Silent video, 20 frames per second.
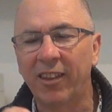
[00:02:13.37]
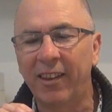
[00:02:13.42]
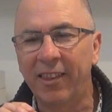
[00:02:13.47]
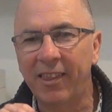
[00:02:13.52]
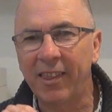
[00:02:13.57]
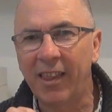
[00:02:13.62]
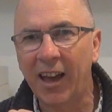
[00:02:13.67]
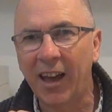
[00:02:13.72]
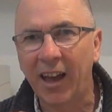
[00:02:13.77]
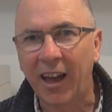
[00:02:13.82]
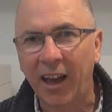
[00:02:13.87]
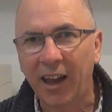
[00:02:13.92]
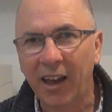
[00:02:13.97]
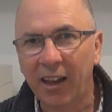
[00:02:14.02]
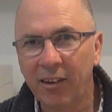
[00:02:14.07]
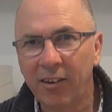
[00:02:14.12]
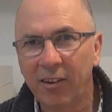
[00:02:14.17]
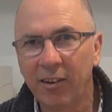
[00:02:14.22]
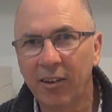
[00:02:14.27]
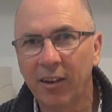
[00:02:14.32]
and
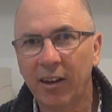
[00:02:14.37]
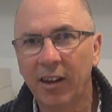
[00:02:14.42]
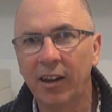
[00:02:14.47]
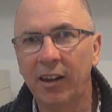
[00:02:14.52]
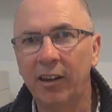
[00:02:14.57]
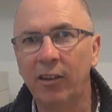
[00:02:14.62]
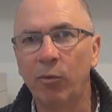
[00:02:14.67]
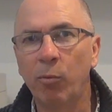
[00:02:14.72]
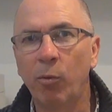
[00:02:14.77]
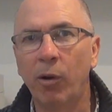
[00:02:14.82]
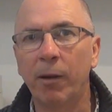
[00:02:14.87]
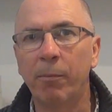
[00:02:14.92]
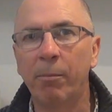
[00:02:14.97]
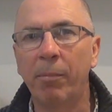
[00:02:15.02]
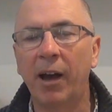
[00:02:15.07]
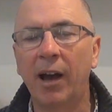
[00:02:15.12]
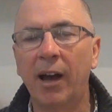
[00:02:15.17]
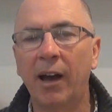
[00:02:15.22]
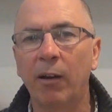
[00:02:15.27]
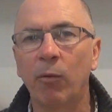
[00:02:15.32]
that is where
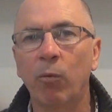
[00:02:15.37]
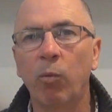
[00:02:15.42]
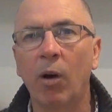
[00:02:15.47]
part